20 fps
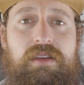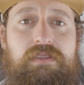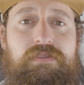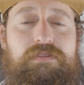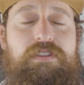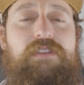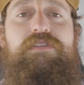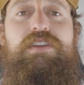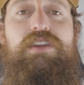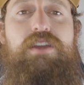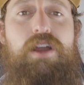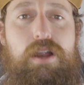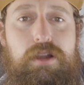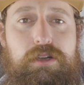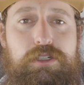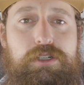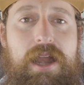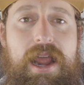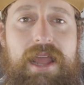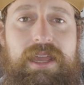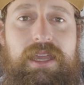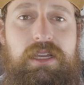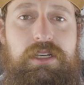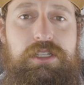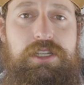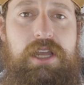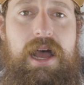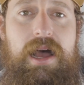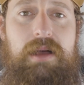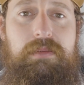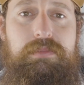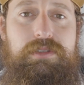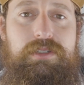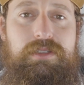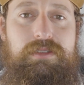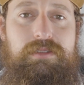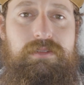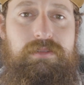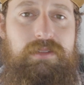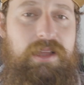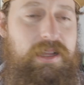50-yard tracking jobs.